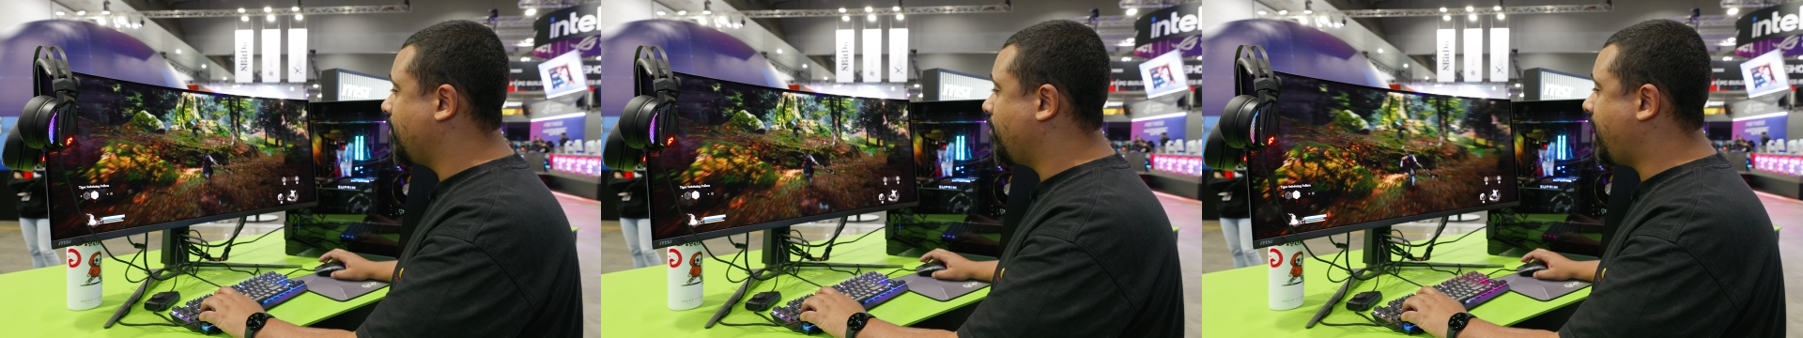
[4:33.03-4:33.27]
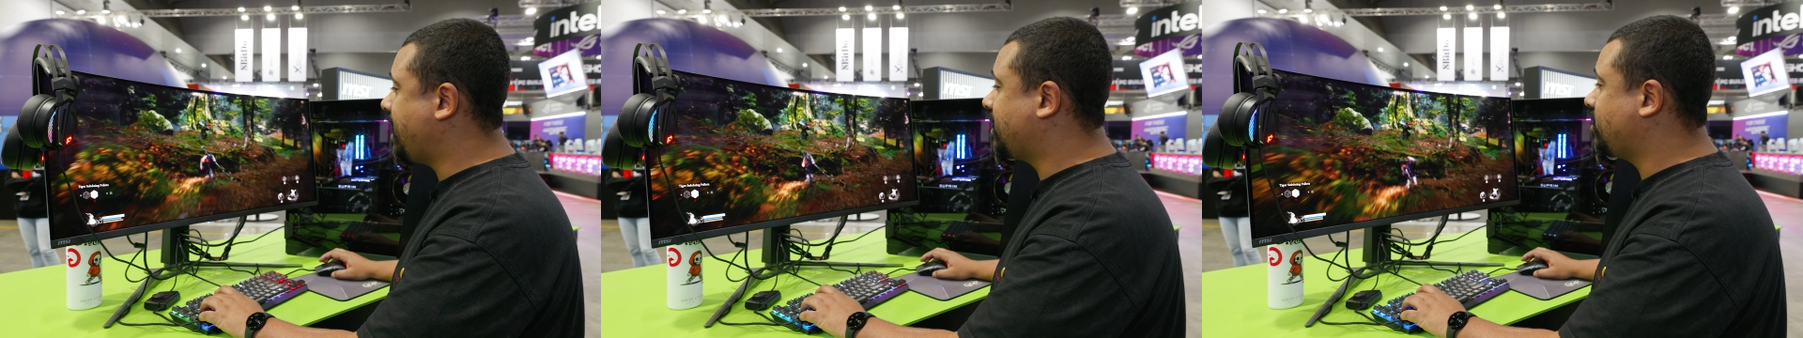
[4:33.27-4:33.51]

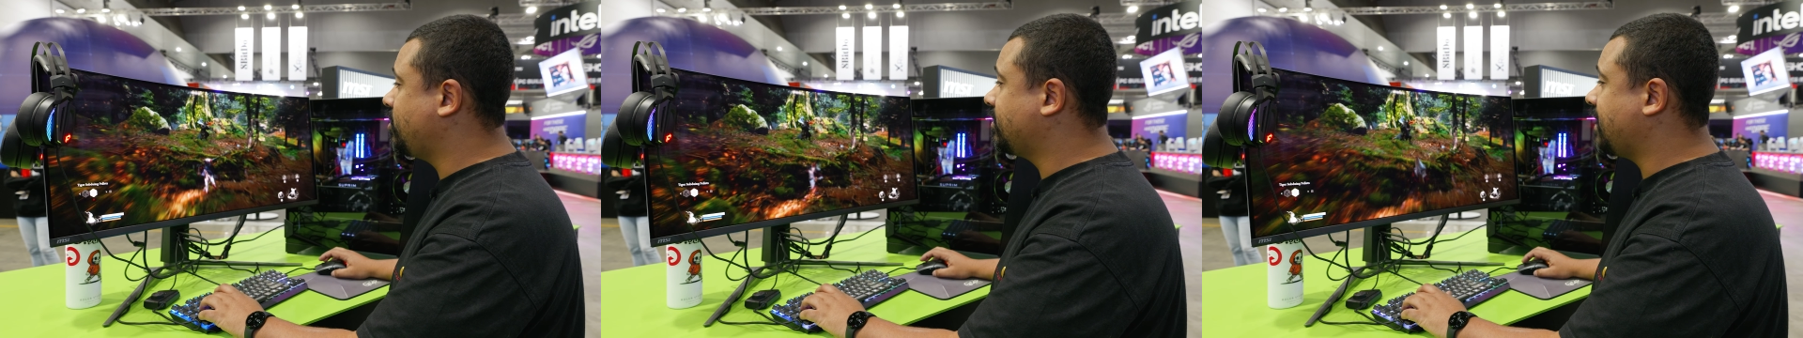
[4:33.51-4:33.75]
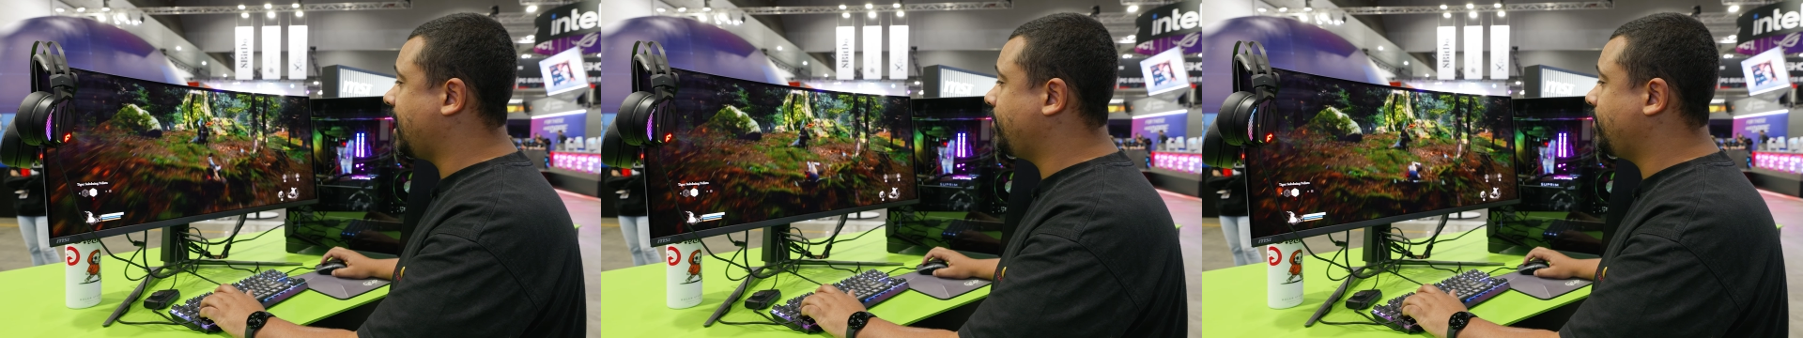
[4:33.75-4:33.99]
make your
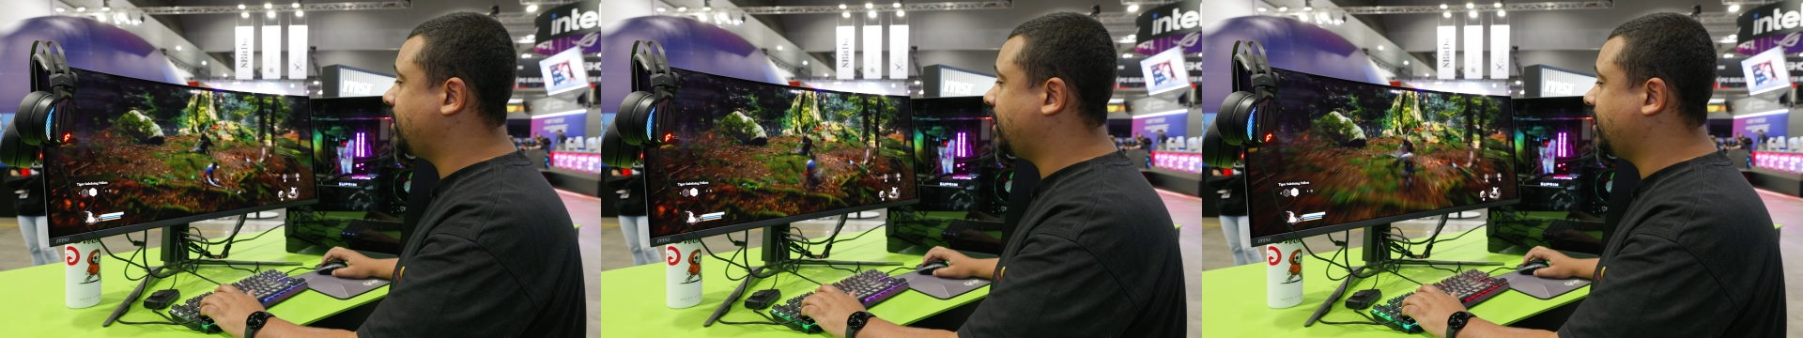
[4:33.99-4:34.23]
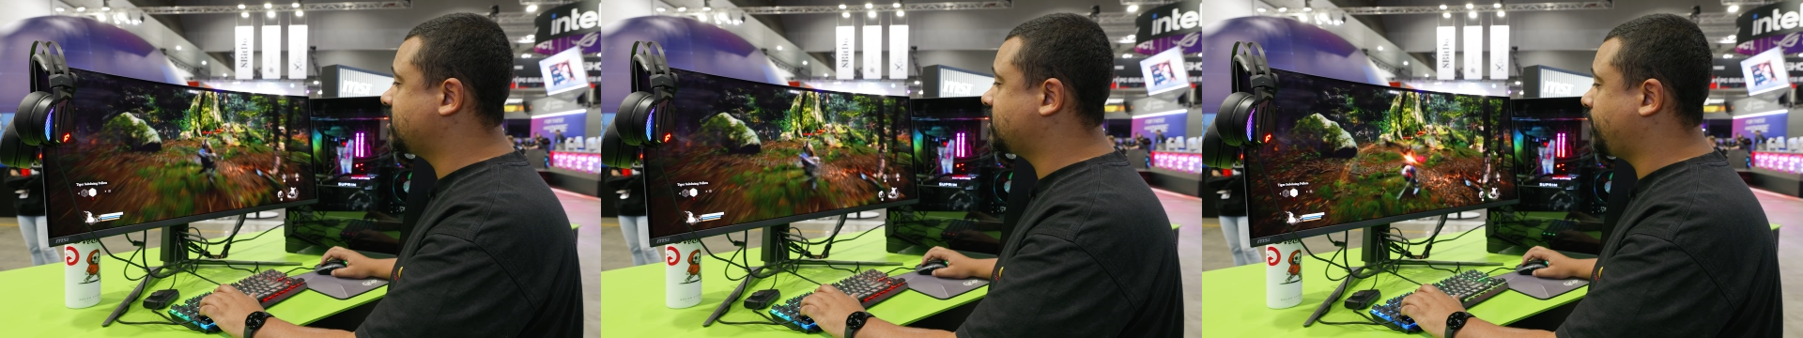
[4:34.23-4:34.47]
gaming
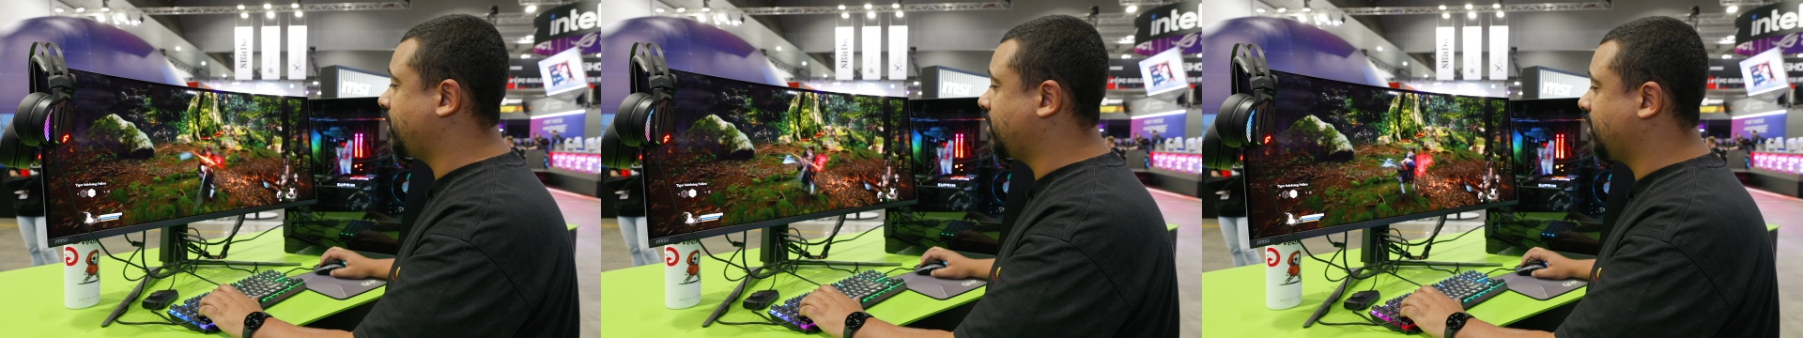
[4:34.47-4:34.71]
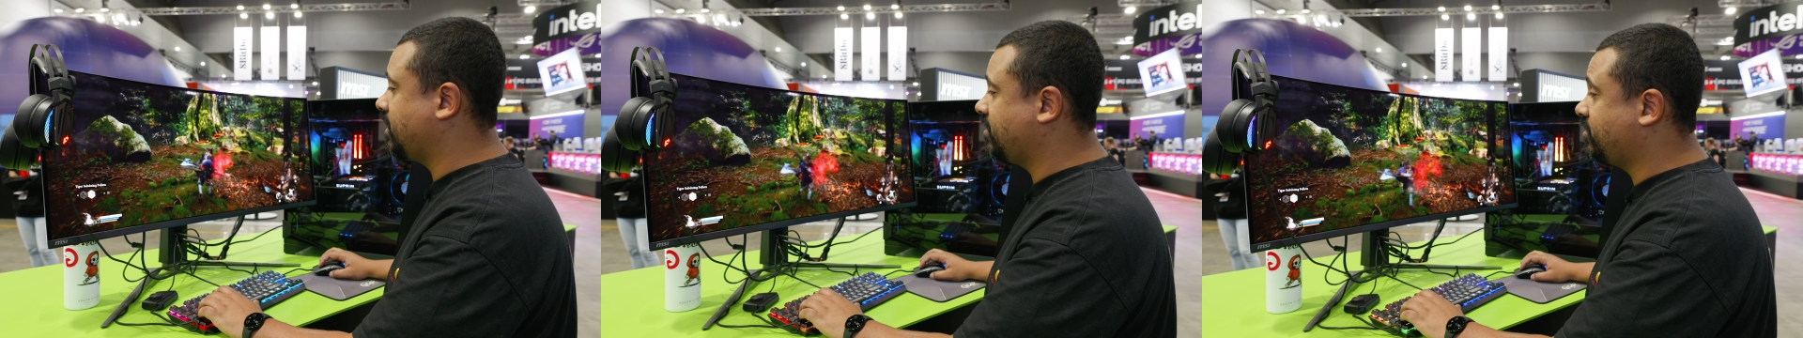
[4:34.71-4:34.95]

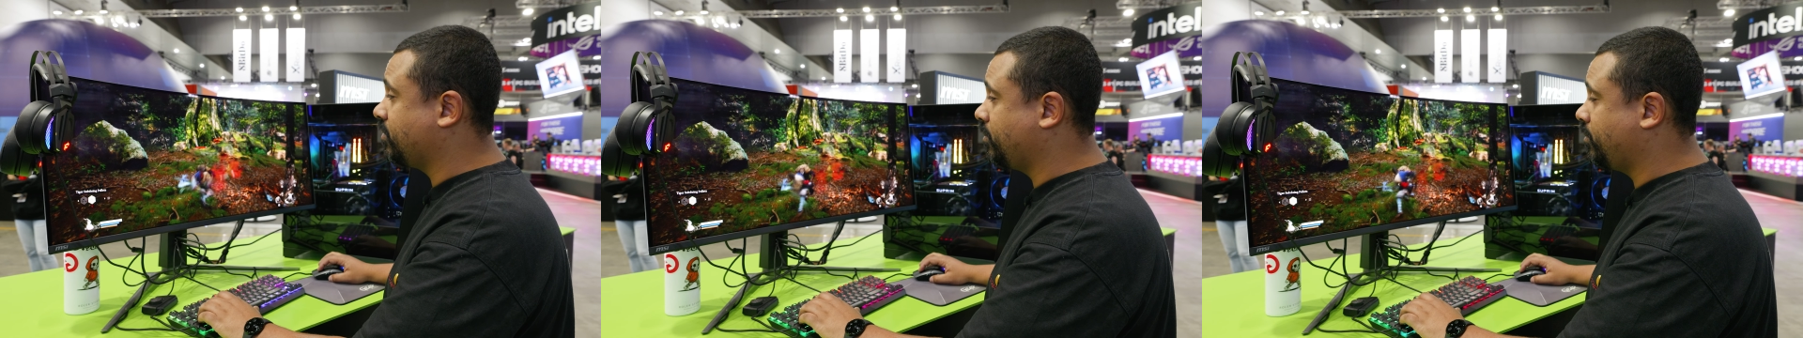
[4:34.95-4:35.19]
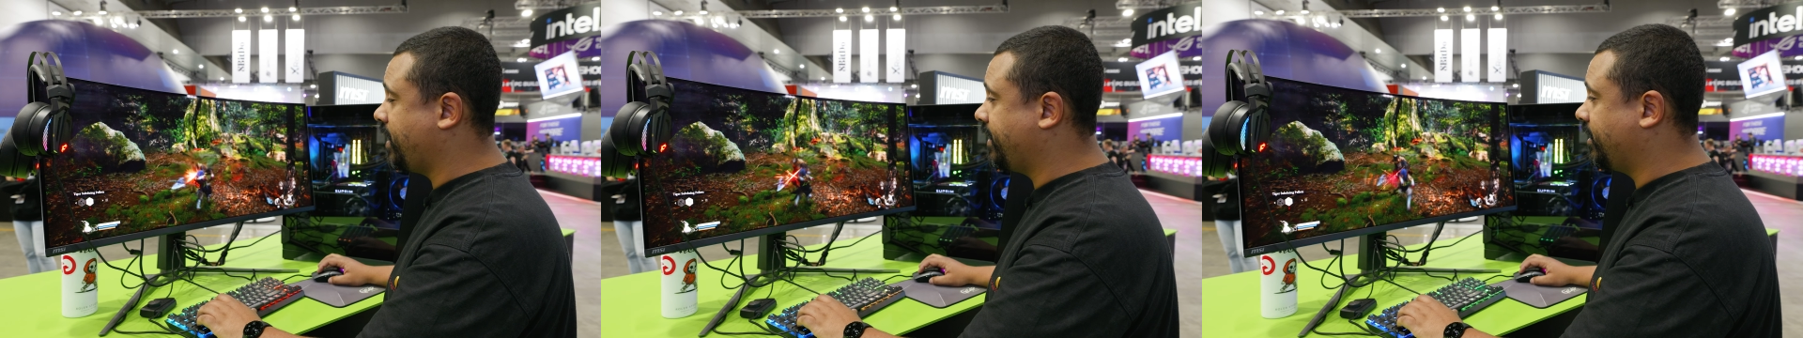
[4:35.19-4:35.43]
experience
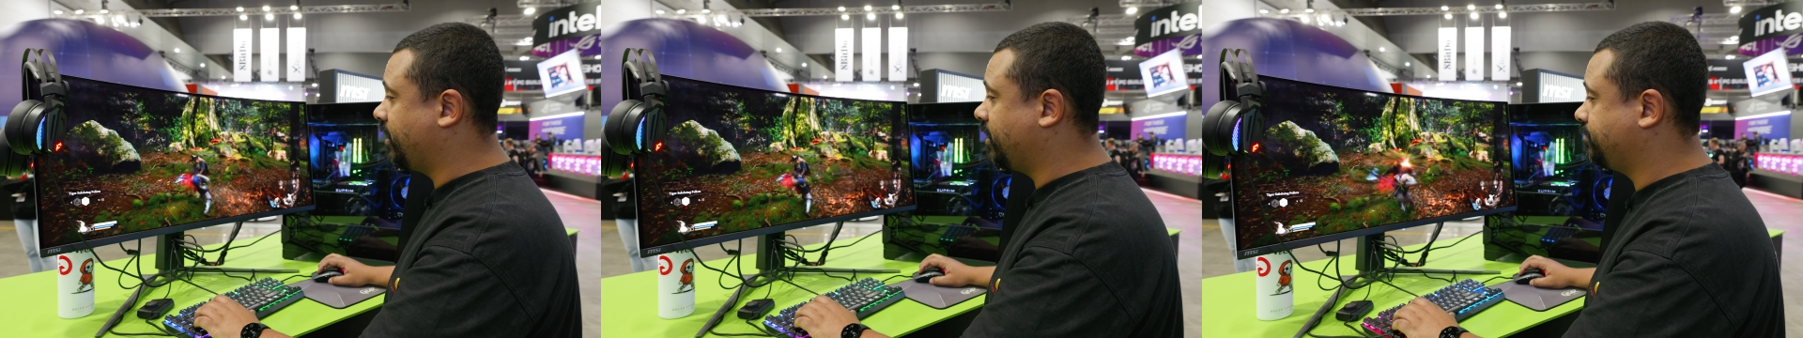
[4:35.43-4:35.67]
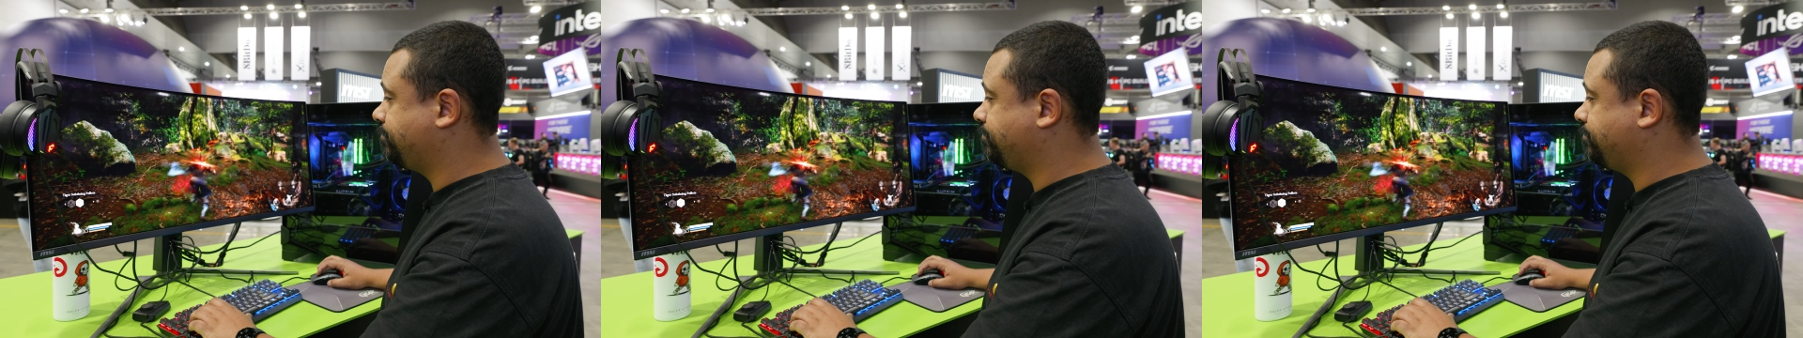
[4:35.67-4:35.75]
better.